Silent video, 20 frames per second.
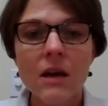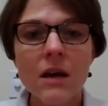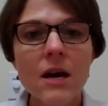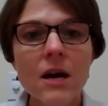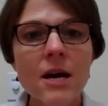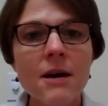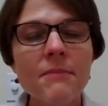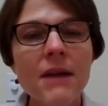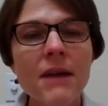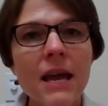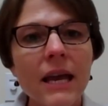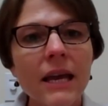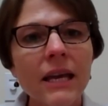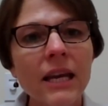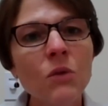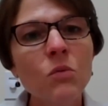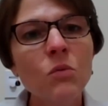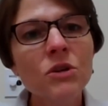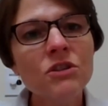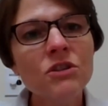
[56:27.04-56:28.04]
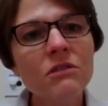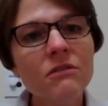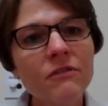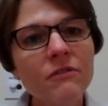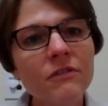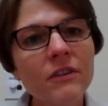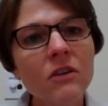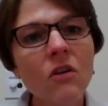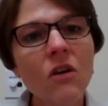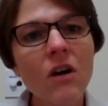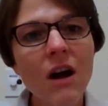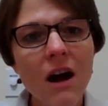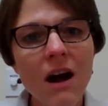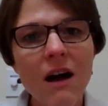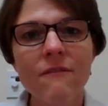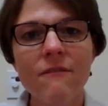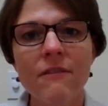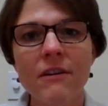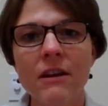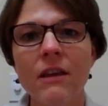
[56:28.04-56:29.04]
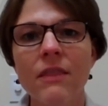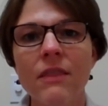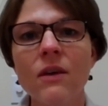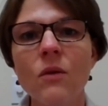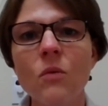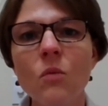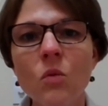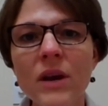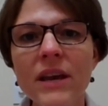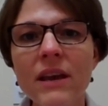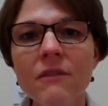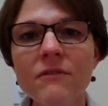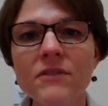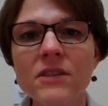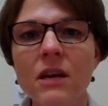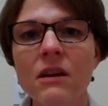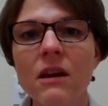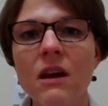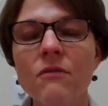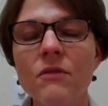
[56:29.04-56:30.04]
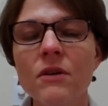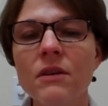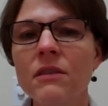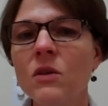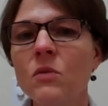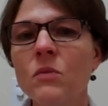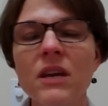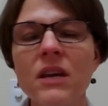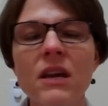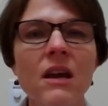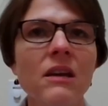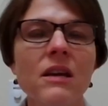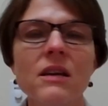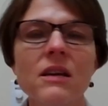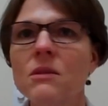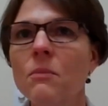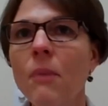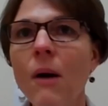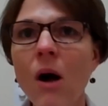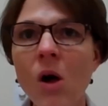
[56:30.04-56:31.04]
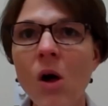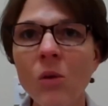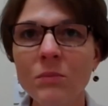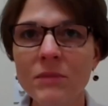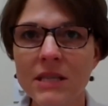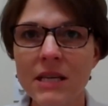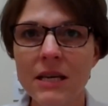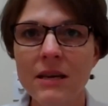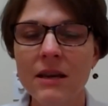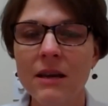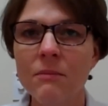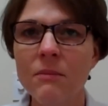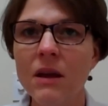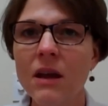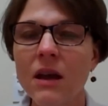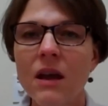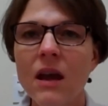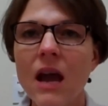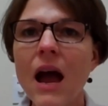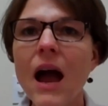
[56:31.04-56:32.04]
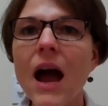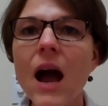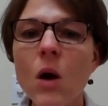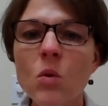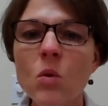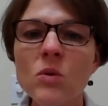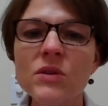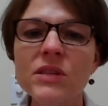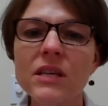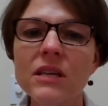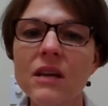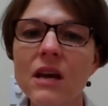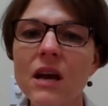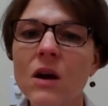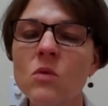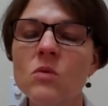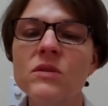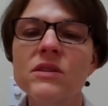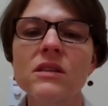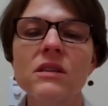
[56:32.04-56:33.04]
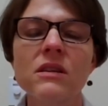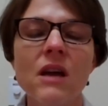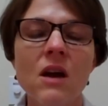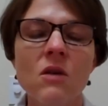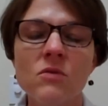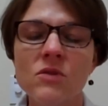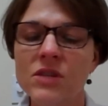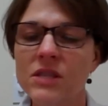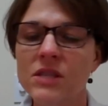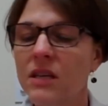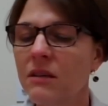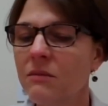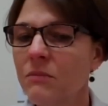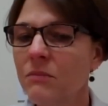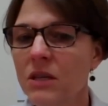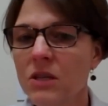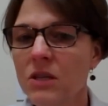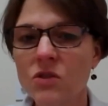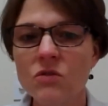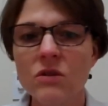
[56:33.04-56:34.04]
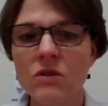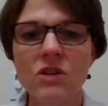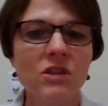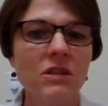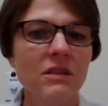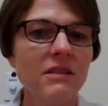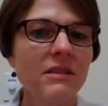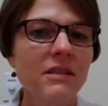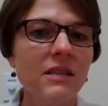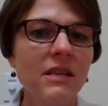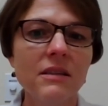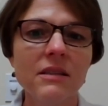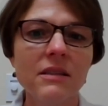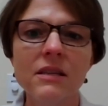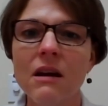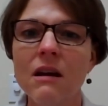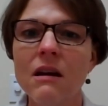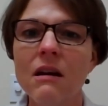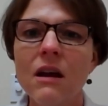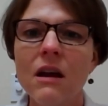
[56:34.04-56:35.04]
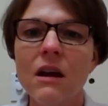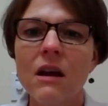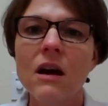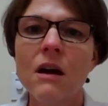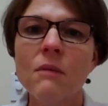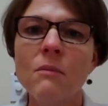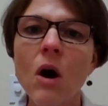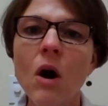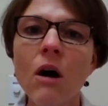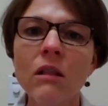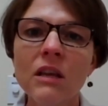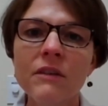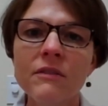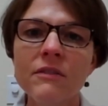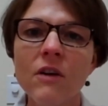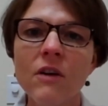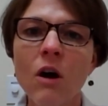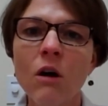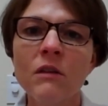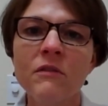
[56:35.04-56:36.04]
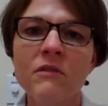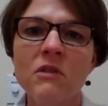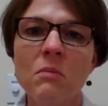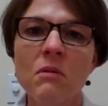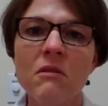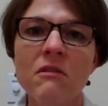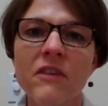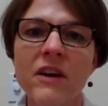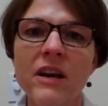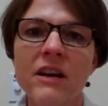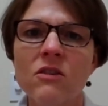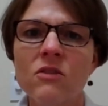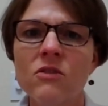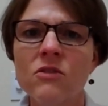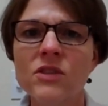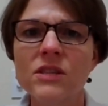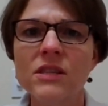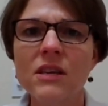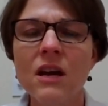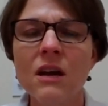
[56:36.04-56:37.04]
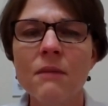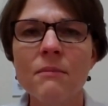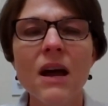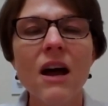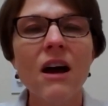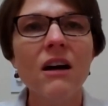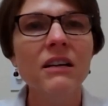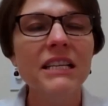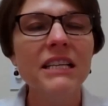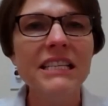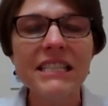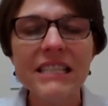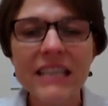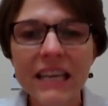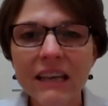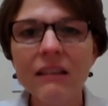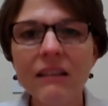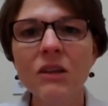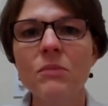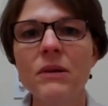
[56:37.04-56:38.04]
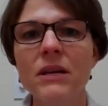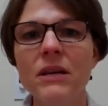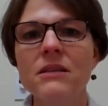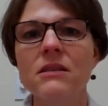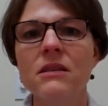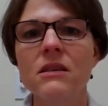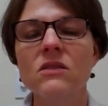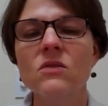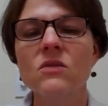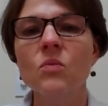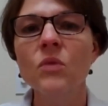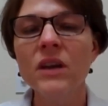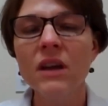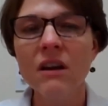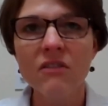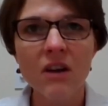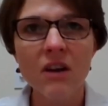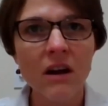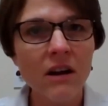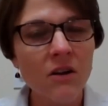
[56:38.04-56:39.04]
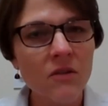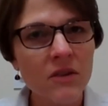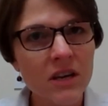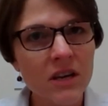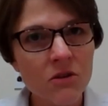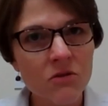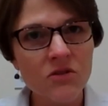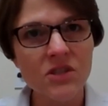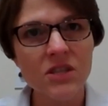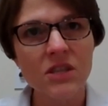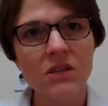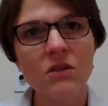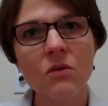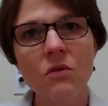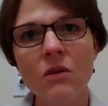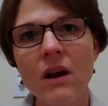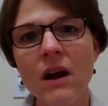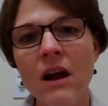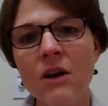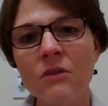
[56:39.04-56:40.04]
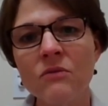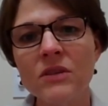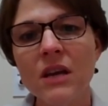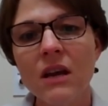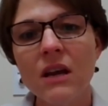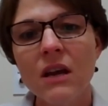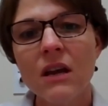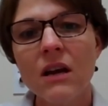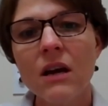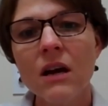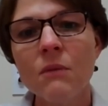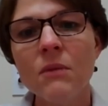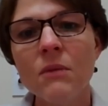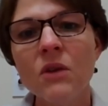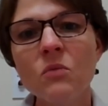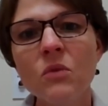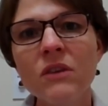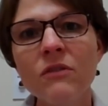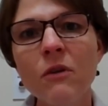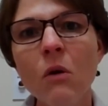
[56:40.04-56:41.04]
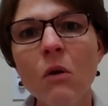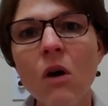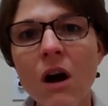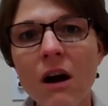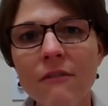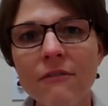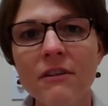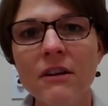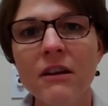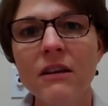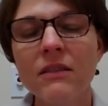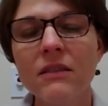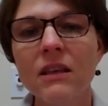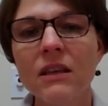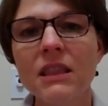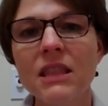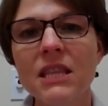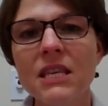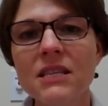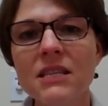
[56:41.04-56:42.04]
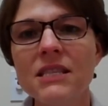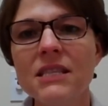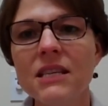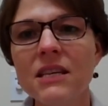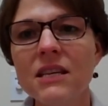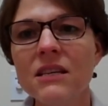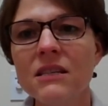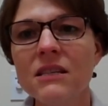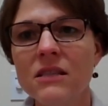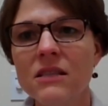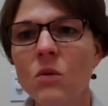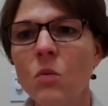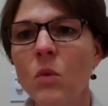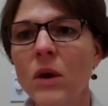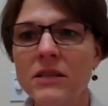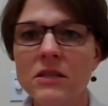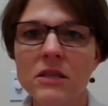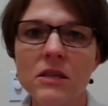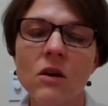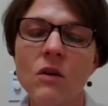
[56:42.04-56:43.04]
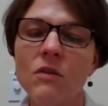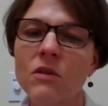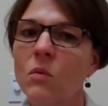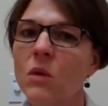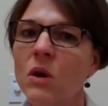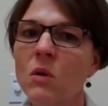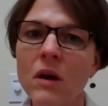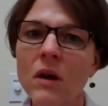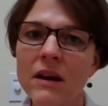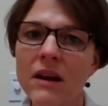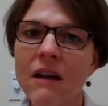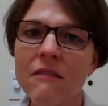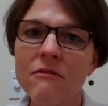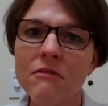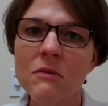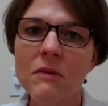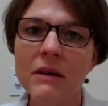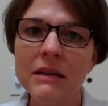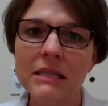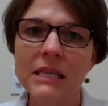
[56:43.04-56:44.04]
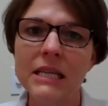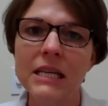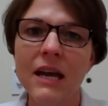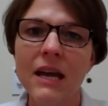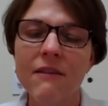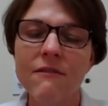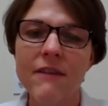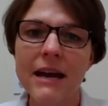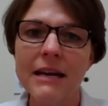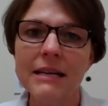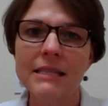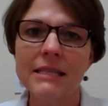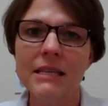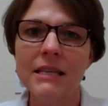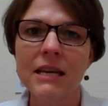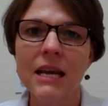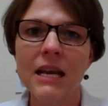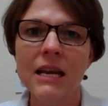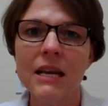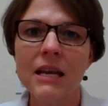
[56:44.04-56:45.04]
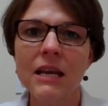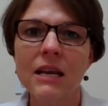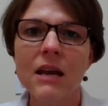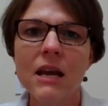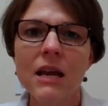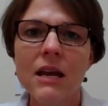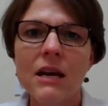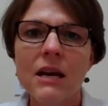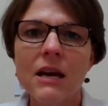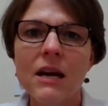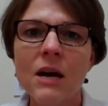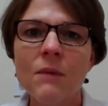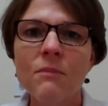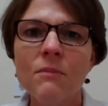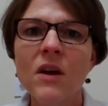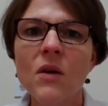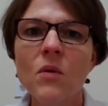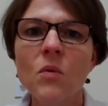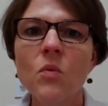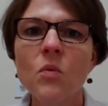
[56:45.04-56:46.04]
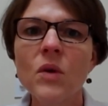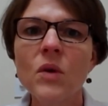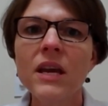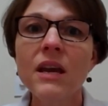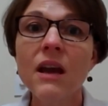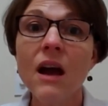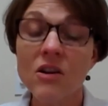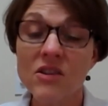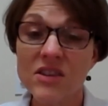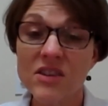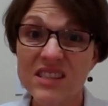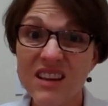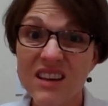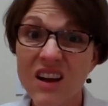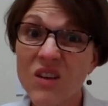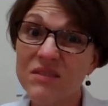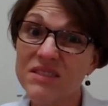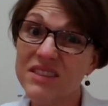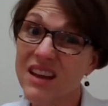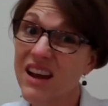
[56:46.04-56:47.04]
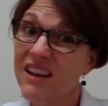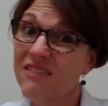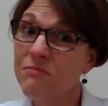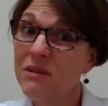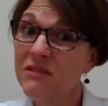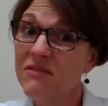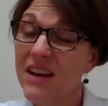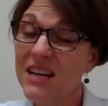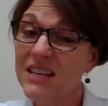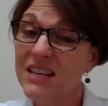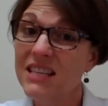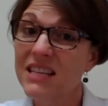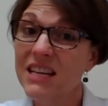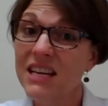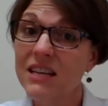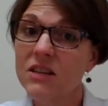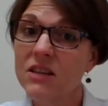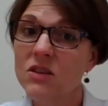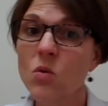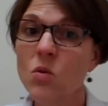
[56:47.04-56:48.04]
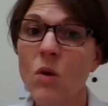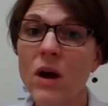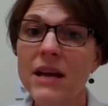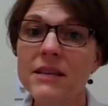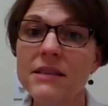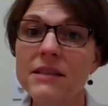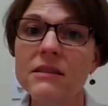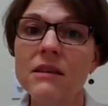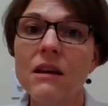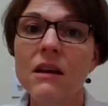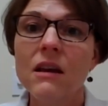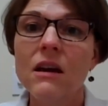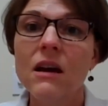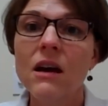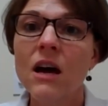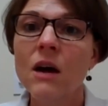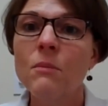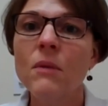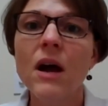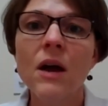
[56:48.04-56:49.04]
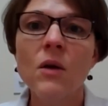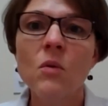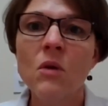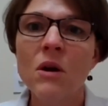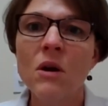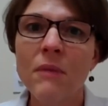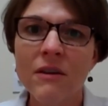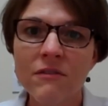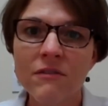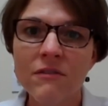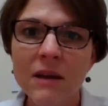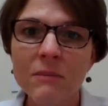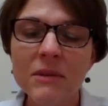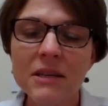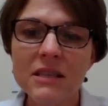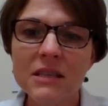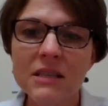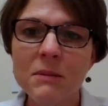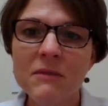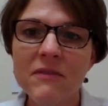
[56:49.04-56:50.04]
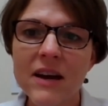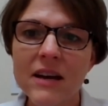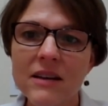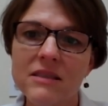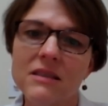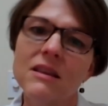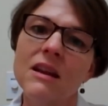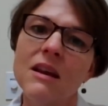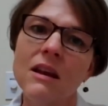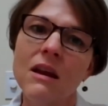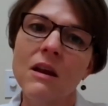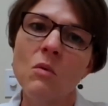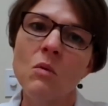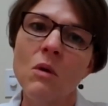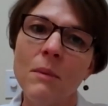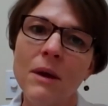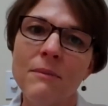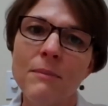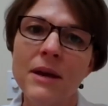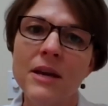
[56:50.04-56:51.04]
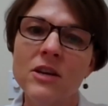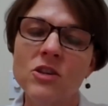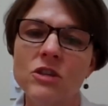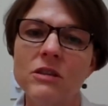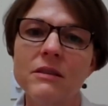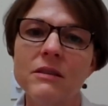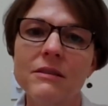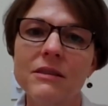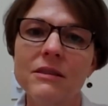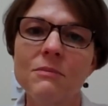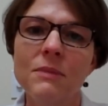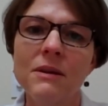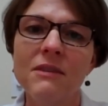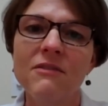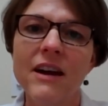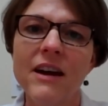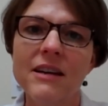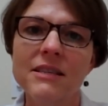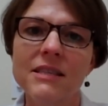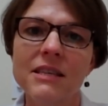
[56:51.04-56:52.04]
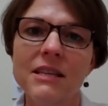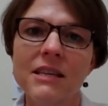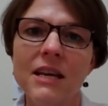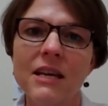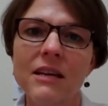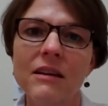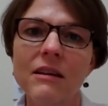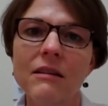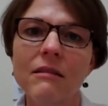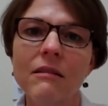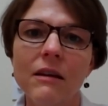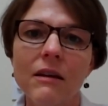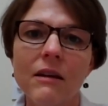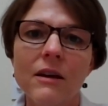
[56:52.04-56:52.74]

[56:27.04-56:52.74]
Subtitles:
And I want you to feel confident that we have done everything we can as a PALM team, hours and hours and hours, the administration, CETA, all of the providers, on a daily basis, we have got our ears to the ground, and we feel confident that this is the way to go, that we want everyone to get vaccinated, that we ourselves, I've been vaccinated twice. I want my family to be vaccinated. I want my patients to be vaccinated.